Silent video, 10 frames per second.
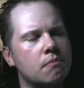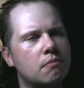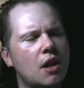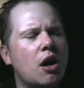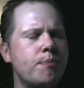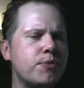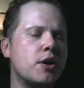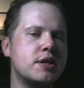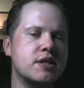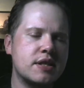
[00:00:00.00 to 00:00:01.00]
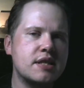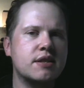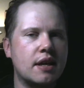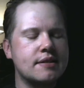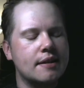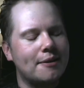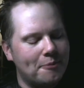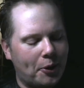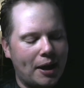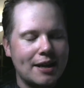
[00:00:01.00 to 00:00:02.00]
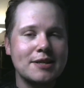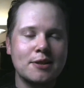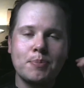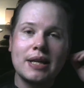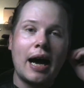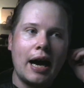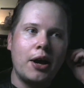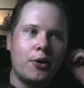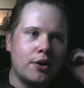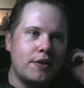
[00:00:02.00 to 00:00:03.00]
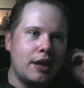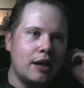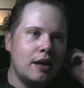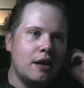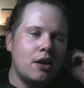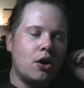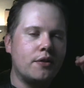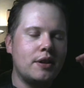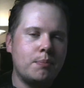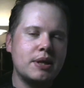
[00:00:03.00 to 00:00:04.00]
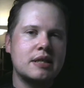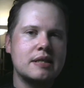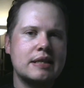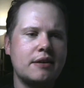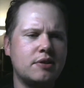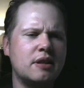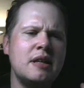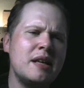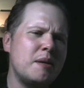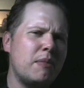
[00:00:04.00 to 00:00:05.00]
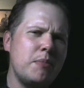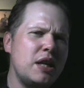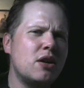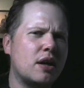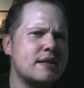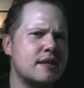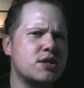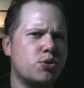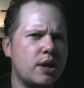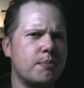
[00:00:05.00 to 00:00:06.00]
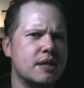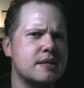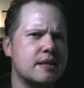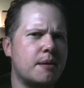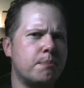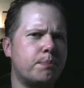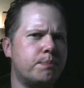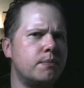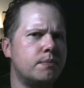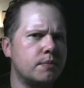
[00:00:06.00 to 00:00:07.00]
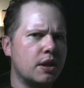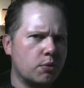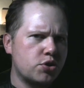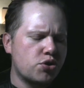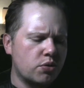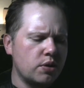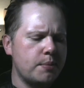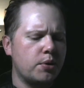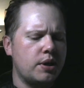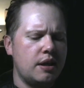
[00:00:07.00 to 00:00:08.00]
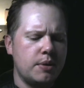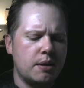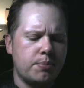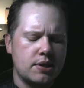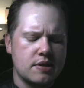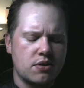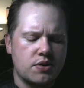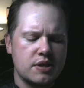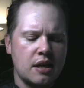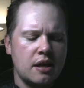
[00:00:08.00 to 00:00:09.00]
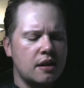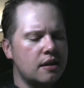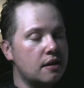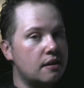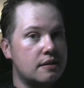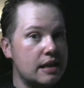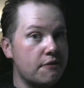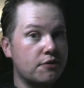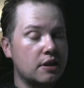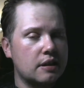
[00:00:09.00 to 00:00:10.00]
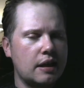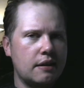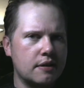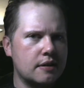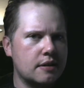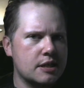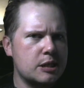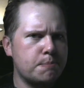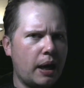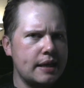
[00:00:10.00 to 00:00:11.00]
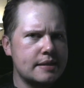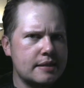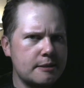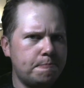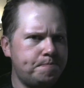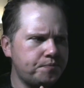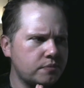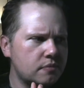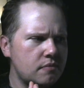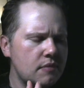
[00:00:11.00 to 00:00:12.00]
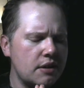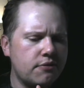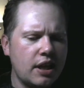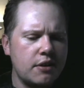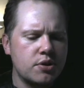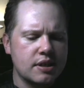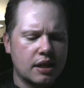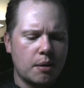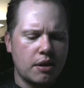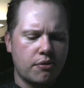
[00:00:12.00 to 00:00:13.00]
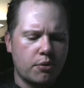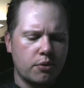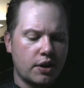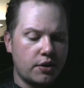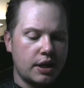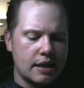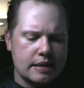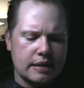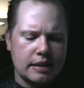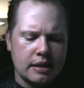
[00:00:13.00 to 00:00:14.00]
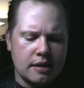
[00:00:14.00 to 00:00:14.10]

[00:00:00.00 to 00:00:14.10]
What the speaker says: no, okay, it is a bit higher on the bitterness level. Maybe not as extreme as some, truly Bohemian Pilsners. Definitely the spice flavors are coming through very nicely.